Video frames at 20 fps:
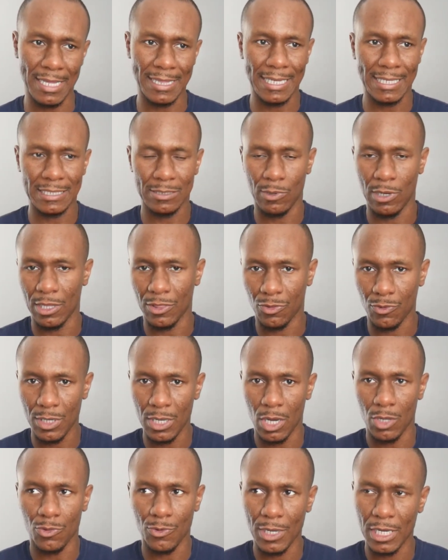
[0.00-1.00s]
I think it's what,
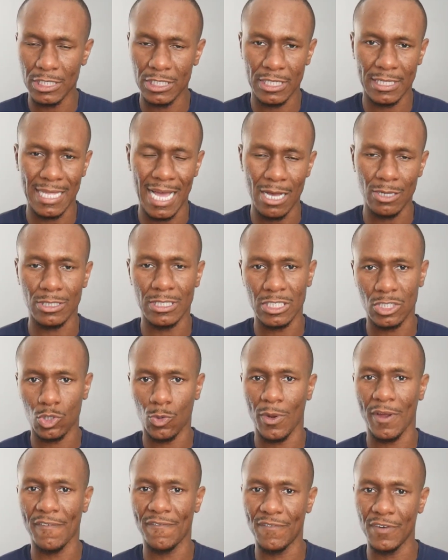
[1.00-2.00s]
300,000
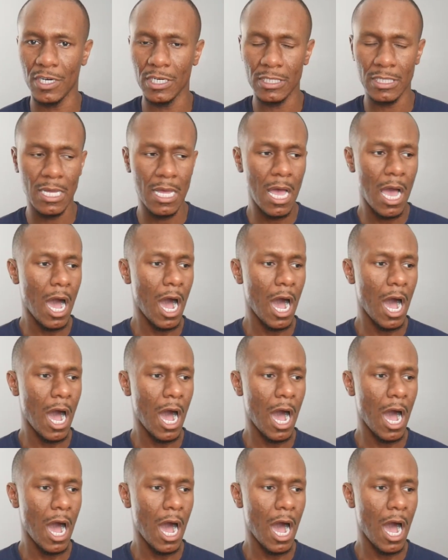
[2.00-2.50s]
square foot.